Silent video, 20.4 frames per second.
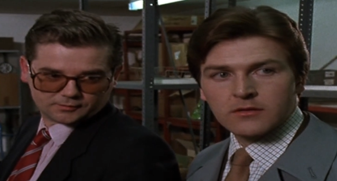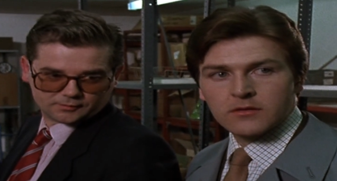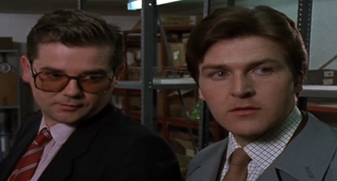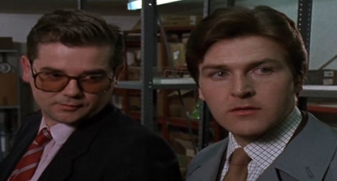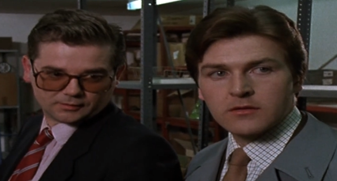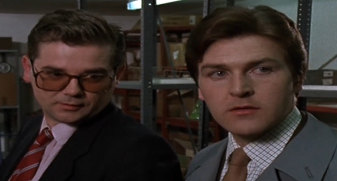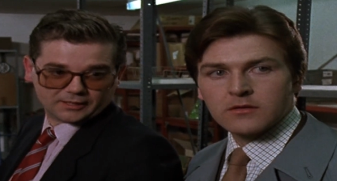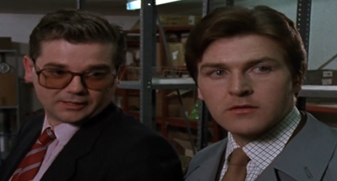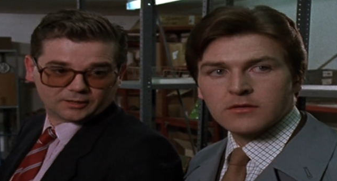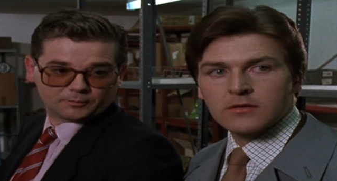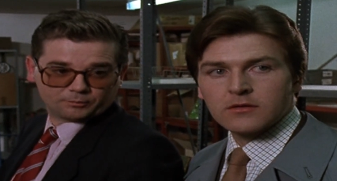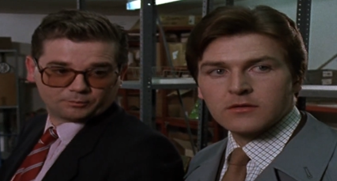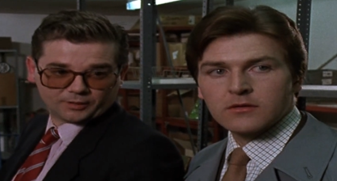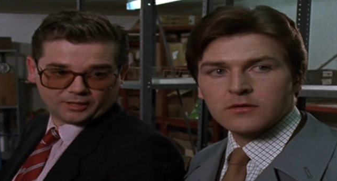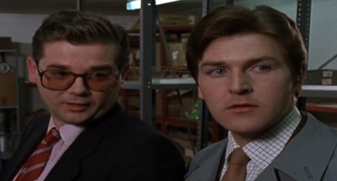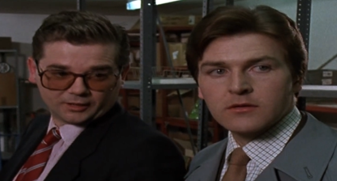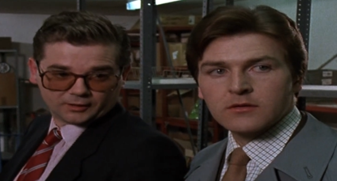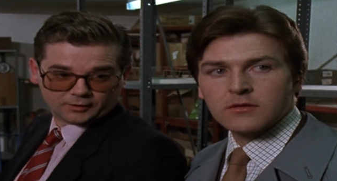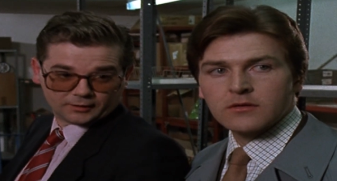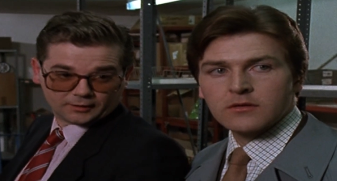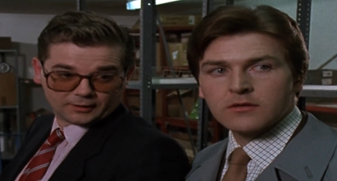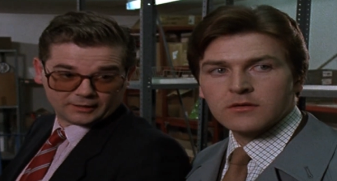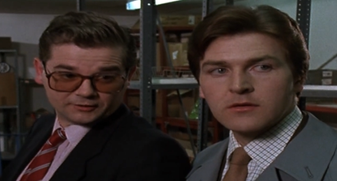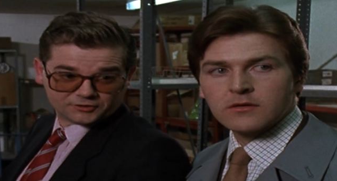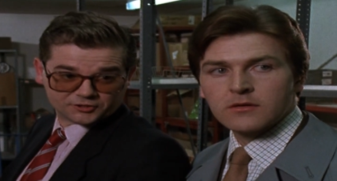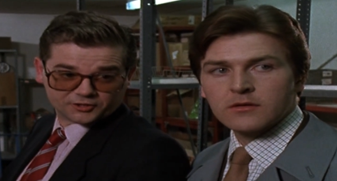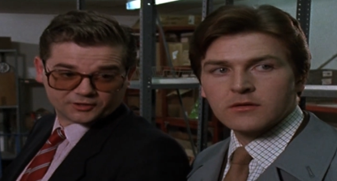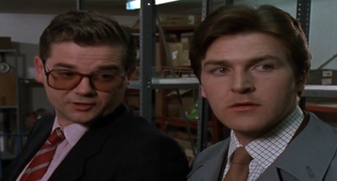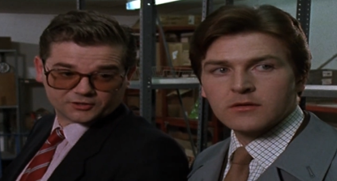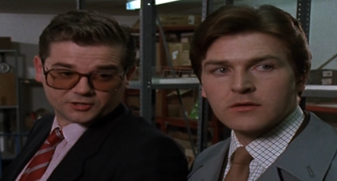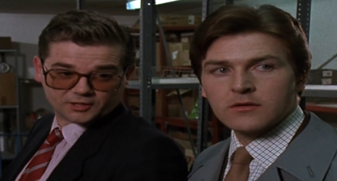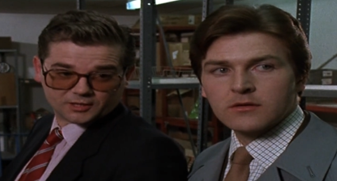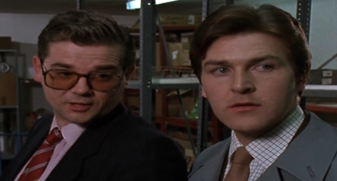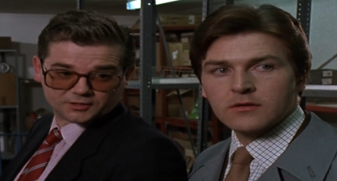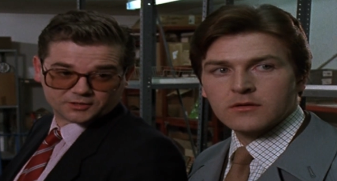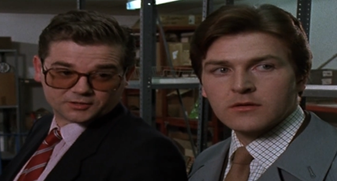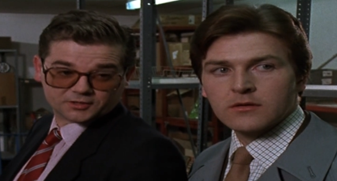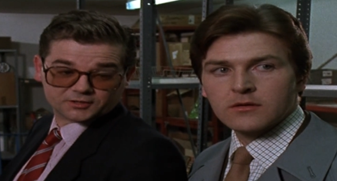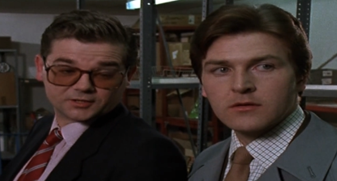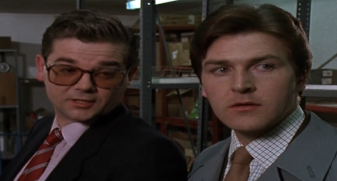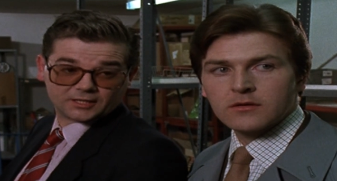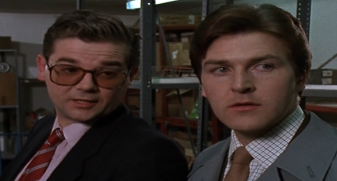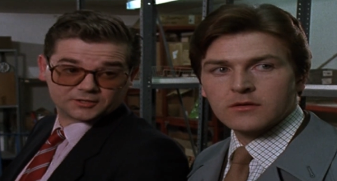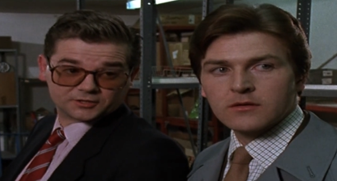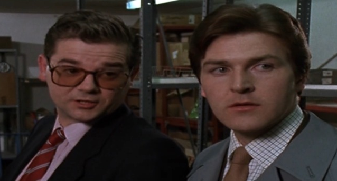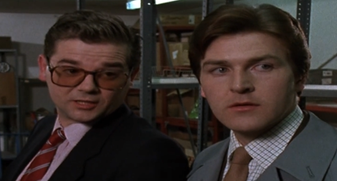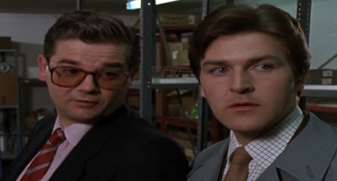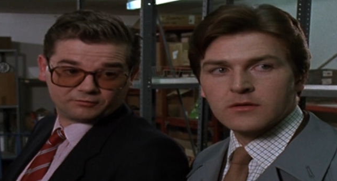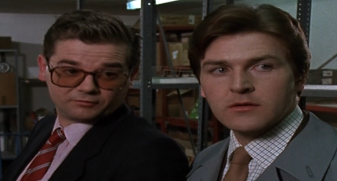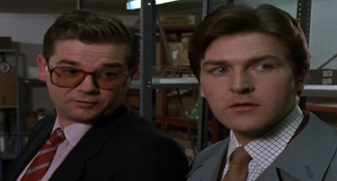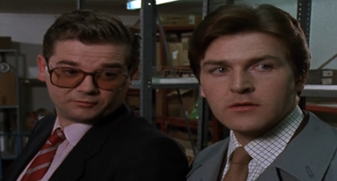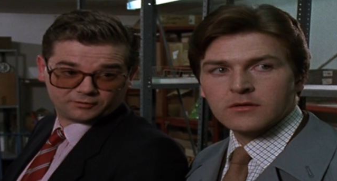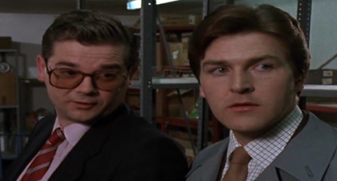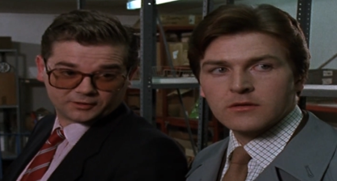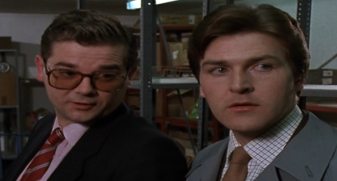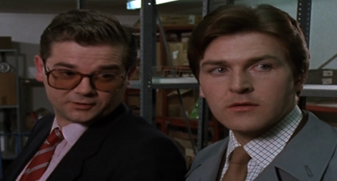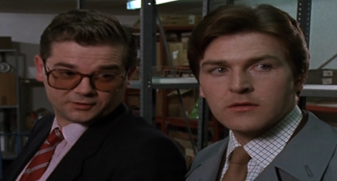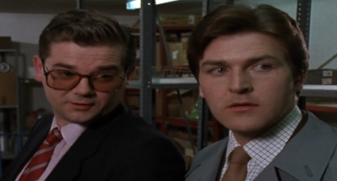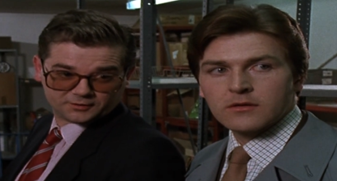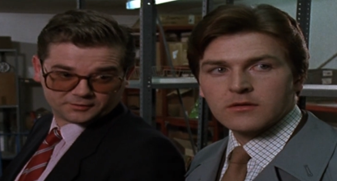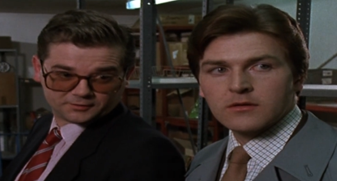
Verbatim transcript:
Speaker 1: Like breaking and entering charges again self-inflicted?